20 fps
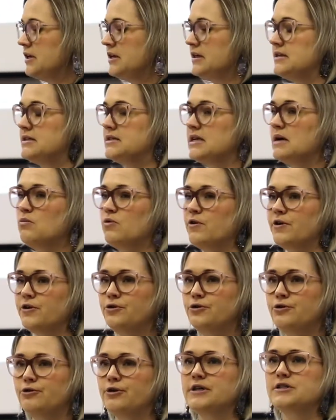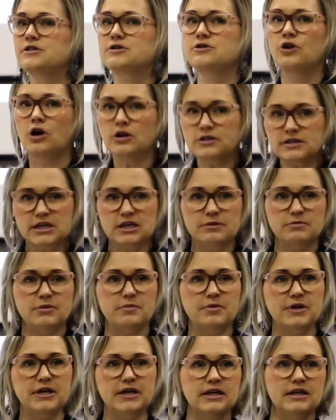is someone who is not a
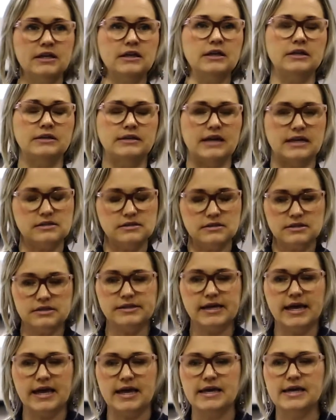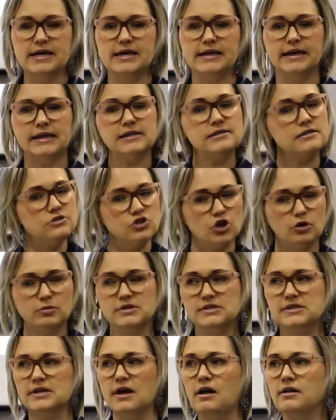Namibian, doesn't stay here, isn't
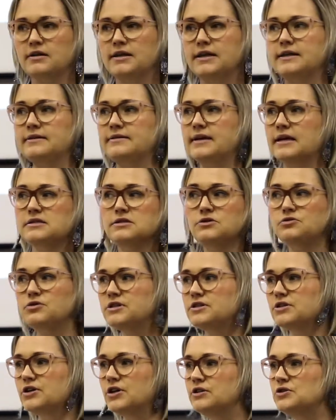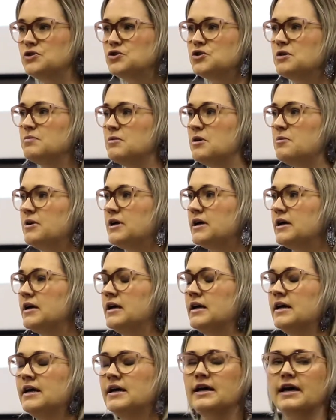domiciled here, doesn't return to Namibia
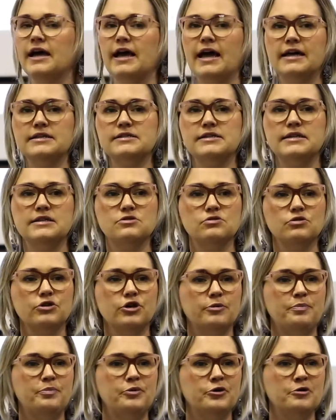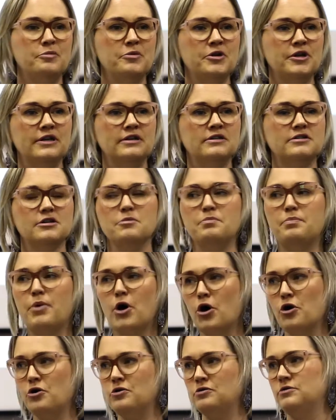as his or her permanent
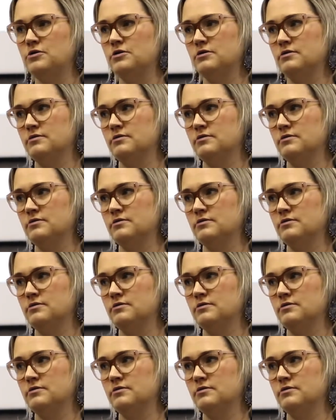abode.